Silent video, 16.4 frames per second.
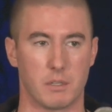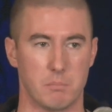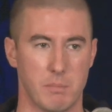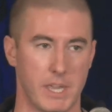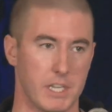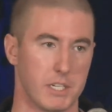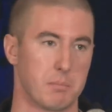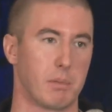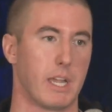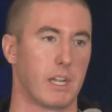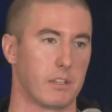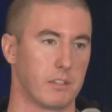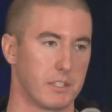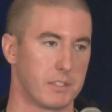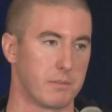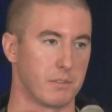manage
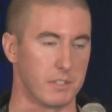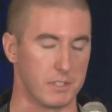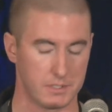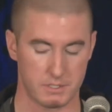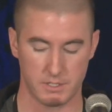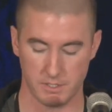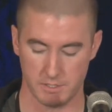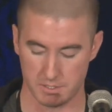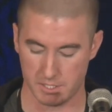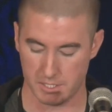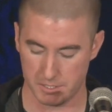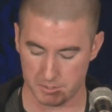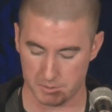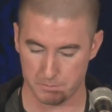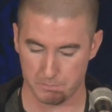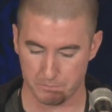blacklists for these
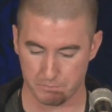guys.